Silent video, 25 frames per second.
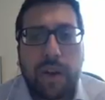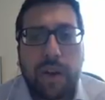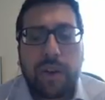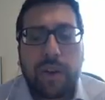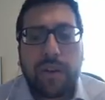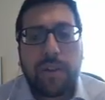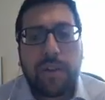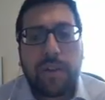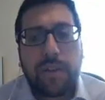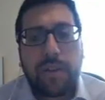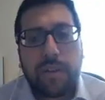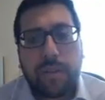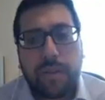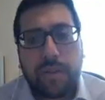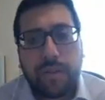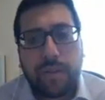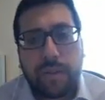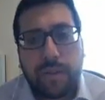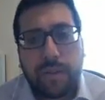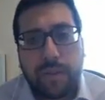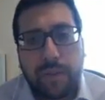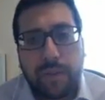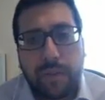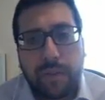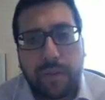On
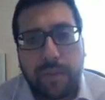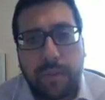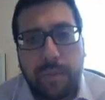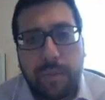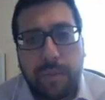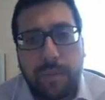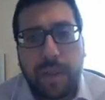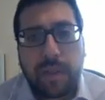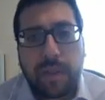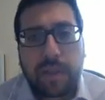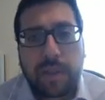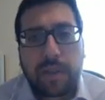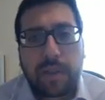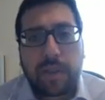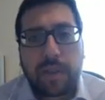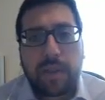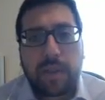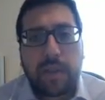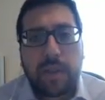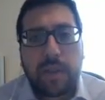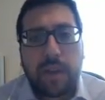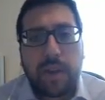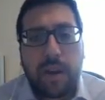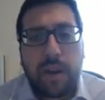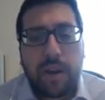milk,
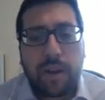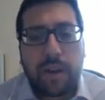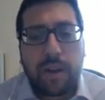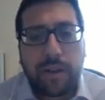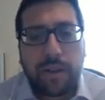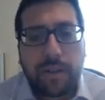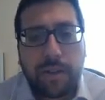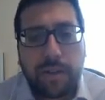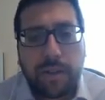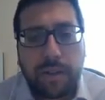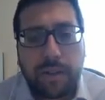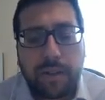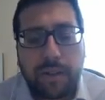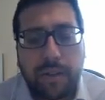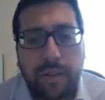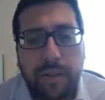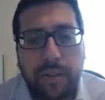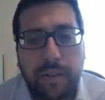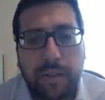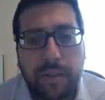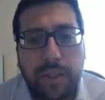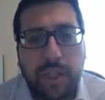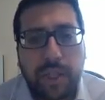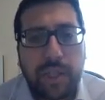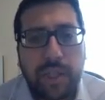on
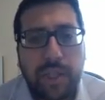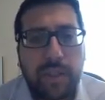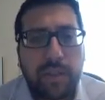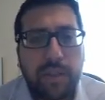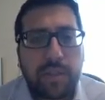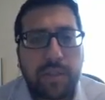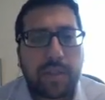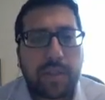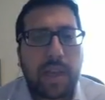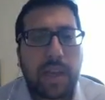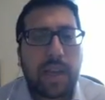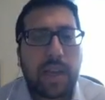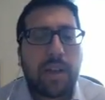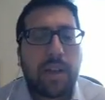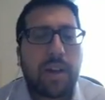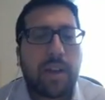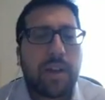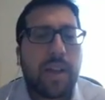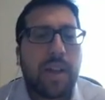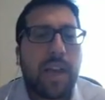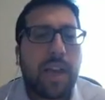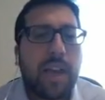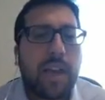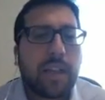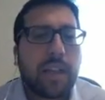cheese, and
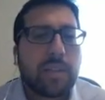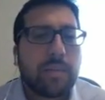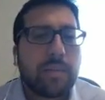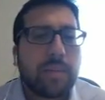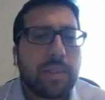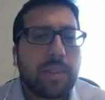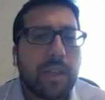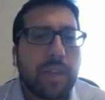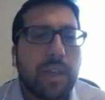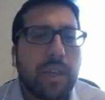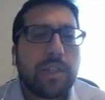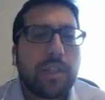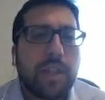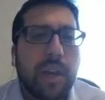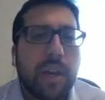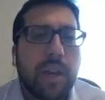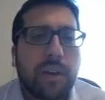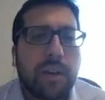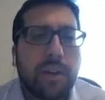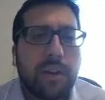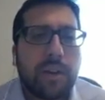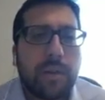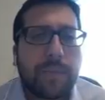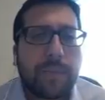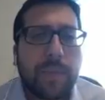on eggs, we say
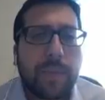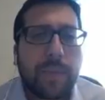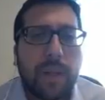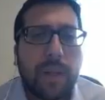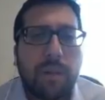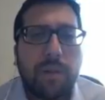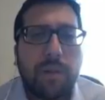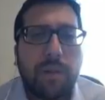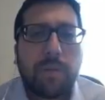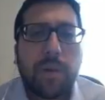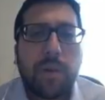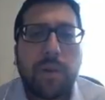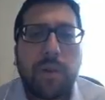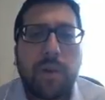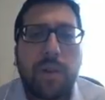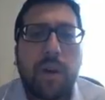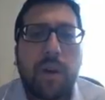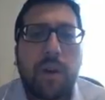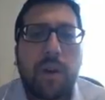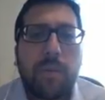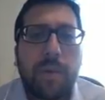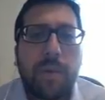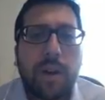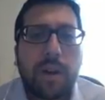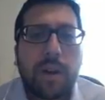shehakol. Rabbi Yehuda
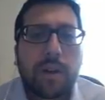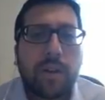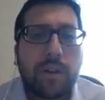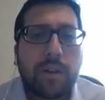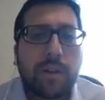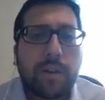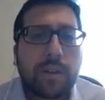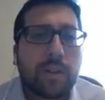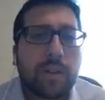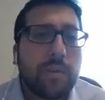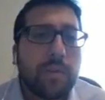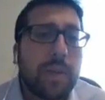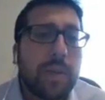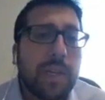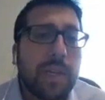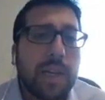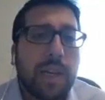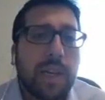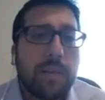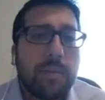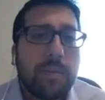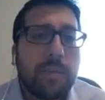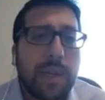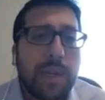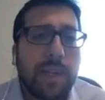omer kol shu
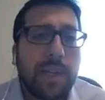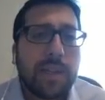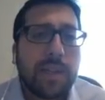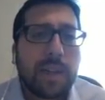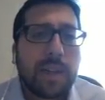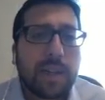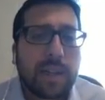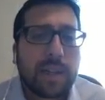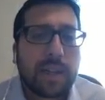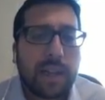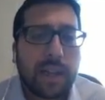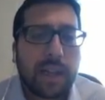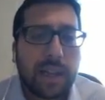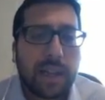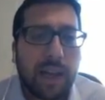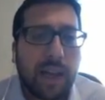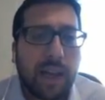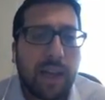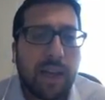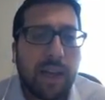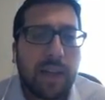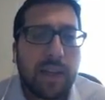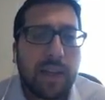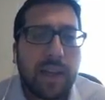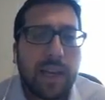min
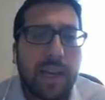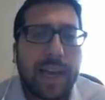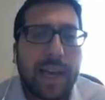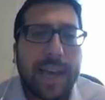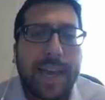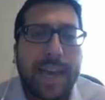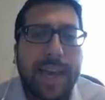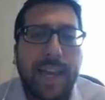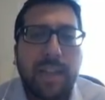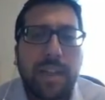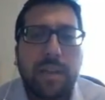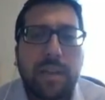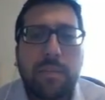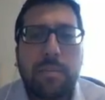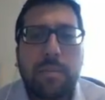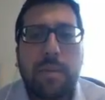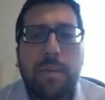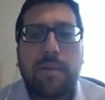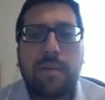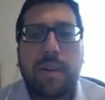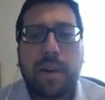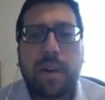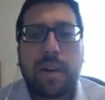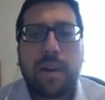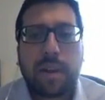klala, ein
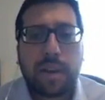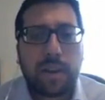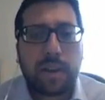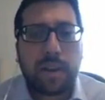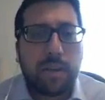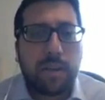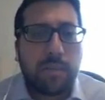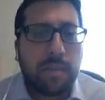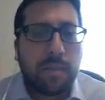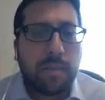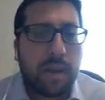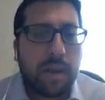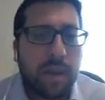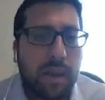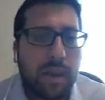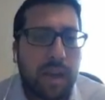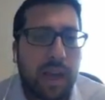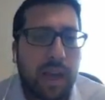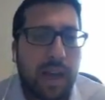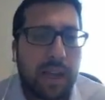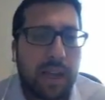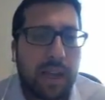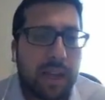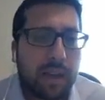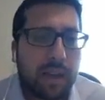marvarchim
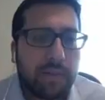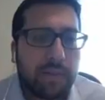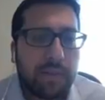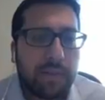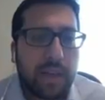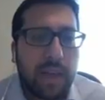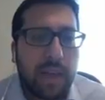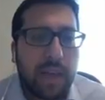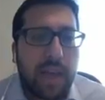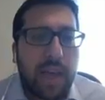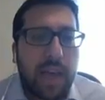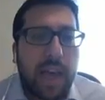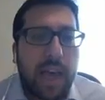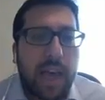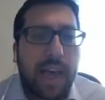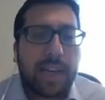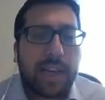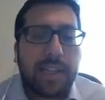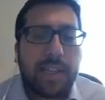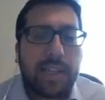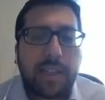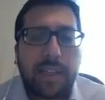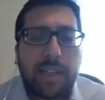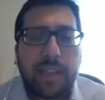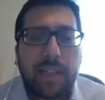alav.
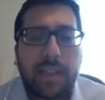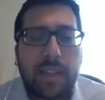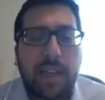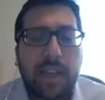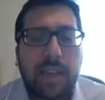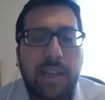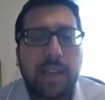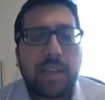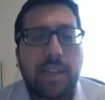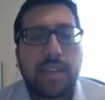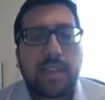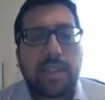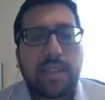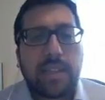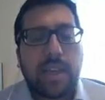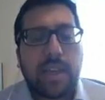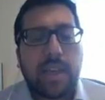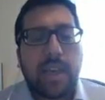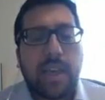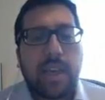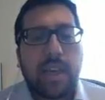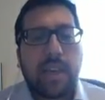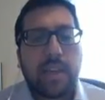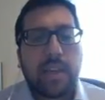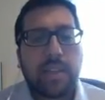Anything that is
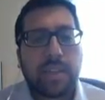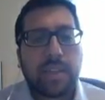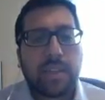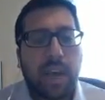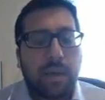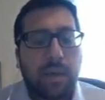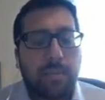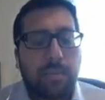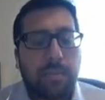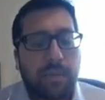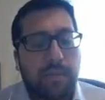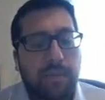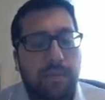a type